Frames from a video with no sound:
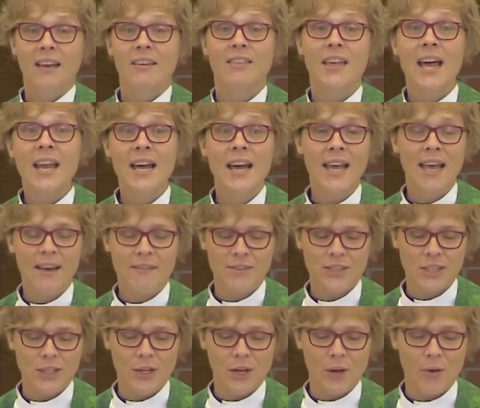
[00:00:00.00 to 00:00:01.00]
Then I have
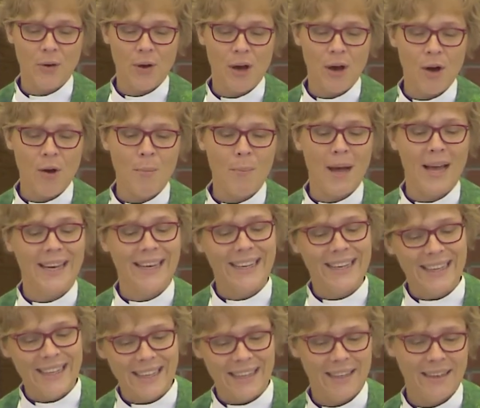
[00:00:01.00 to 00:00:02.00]
to go home.
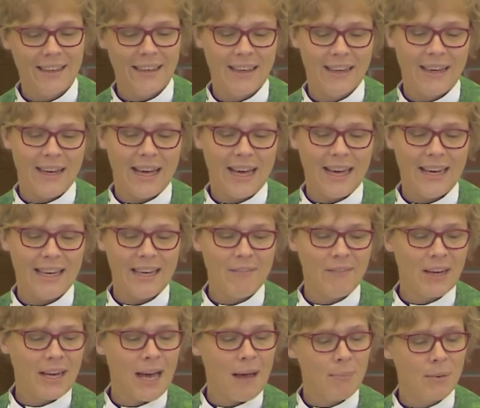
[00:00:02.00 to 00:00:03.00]
I give
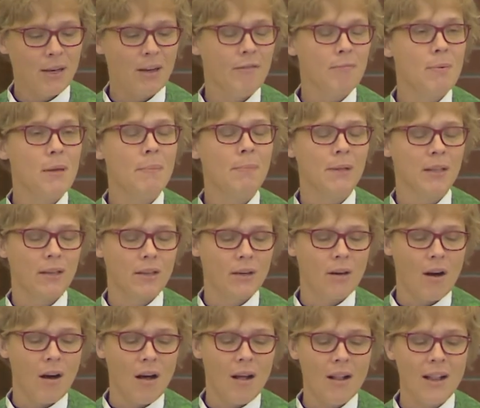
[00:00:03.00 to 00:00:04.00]
a couple of people a
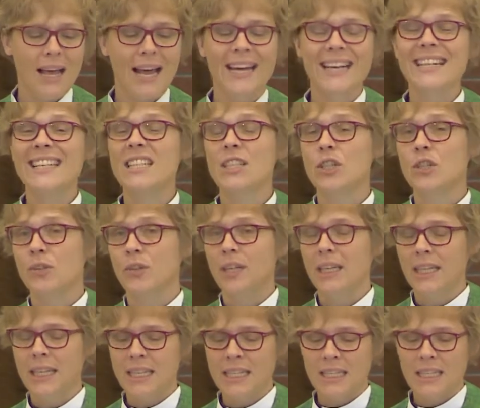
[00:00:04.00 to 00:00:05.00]
call. I need to
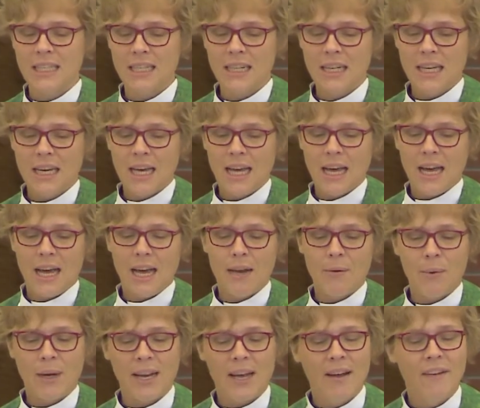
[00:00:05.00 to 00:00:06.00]
eat.
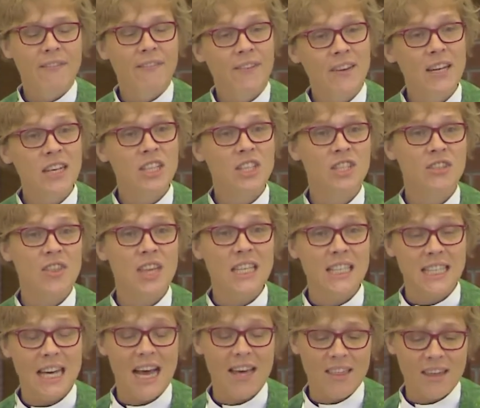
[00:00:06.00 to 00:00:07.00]
And when I finish this
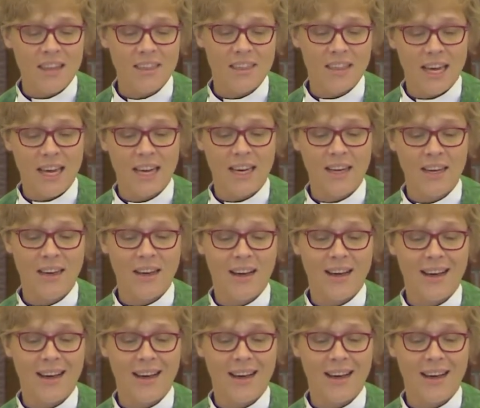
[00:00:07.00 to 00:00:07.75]
other thing,